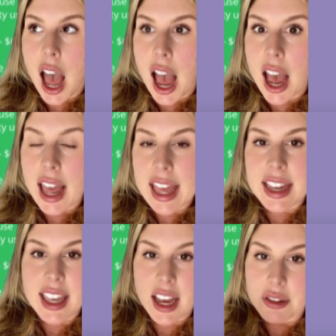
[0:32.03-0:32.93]
I
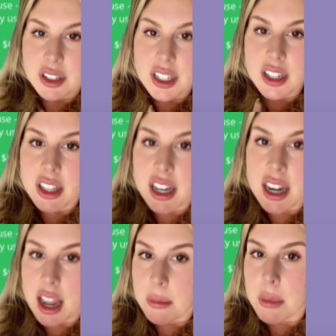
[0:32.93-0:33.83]
counted the
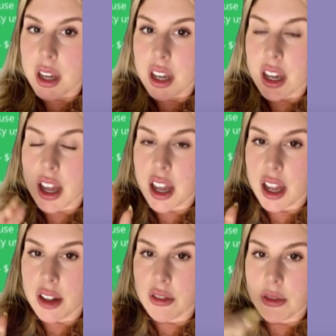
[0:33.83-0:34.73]
number
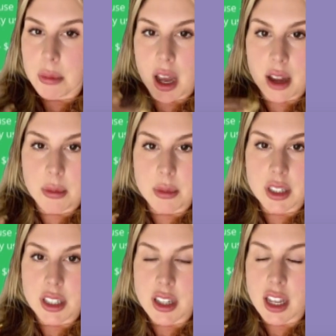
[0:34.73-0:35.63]
of
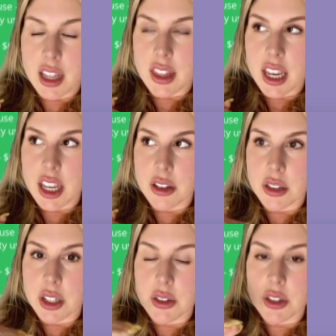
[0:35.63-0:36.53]
pumps that they
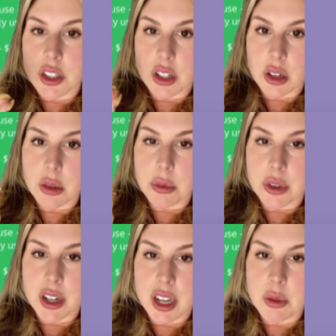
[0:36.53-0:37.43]
used of soap
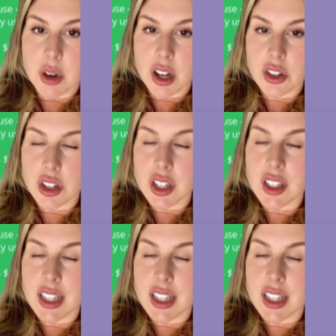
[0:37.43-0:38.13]
when he washed his